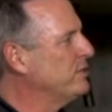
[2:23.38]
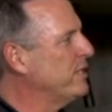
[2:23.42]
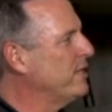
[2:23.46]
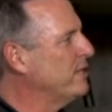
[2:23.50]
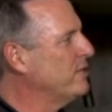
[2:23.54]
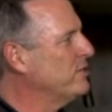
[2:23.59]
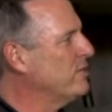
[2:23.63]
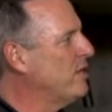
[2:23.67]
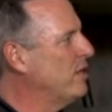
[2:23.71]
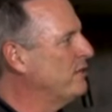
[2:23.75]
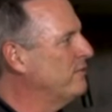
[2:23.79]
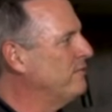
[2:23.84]

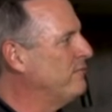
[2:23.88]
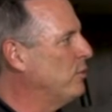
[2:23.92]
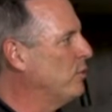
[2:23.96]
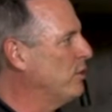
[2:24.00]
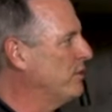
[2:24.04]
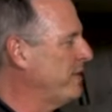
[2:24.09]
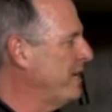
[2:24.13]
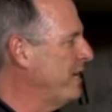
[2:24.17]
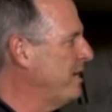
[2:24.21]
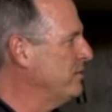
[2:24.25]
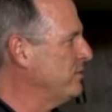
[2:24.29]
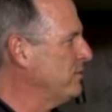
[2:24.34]
airs on a
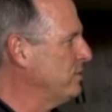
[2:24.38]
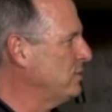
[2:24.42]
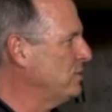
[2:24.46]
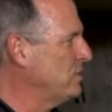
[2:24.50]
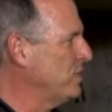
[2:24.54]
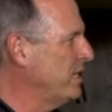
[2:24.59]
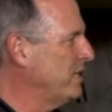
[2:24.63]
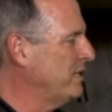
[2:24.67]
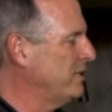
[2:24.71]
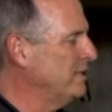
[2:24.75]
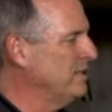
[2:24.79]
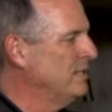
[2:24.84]
4,000
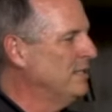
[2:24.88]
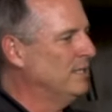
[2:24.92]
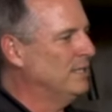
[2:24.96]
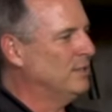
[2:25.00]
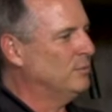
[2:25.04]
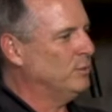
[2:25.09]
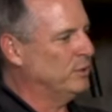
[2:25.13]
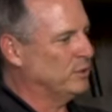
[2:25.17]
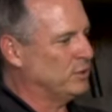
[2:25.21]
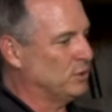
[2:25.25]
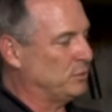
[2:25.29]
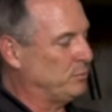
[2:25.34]
gen,
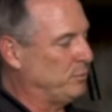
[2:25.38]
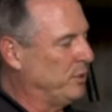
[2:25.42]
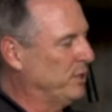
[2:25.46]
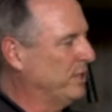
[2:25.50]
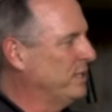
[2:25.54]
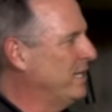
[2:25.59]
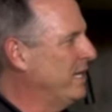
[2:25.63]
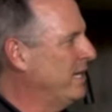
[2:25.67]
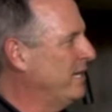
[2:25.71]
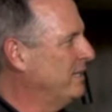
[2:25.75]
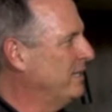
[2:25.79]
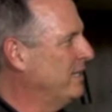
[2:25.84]
which is pretty
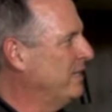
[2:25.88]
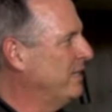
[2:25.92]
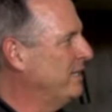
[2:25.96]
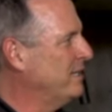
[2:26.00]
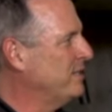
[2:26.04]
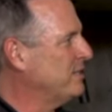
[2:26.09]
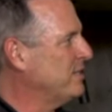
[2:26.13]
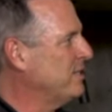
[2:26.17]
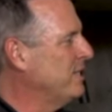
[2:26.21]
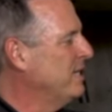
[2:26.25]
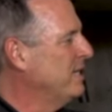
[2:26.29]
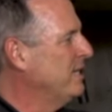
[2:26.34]
dang
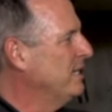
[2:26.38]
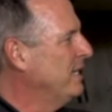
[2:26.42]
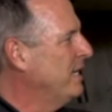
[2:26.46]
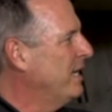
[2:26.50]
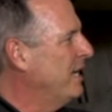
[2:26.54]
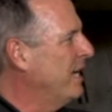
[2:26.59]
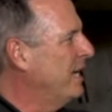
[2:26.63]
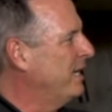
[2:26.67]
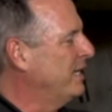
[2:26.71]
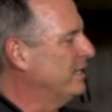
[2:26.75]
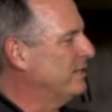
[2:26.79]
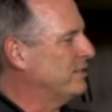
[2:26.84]
nice.
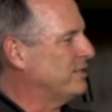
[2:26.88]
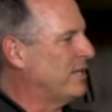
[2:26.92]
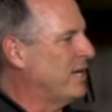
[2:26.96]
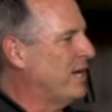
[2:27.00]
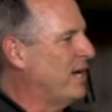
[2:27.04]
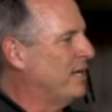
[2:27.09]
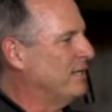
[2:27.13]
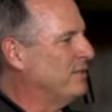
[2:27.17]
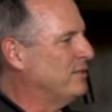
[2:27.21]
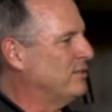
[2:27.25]
And it's got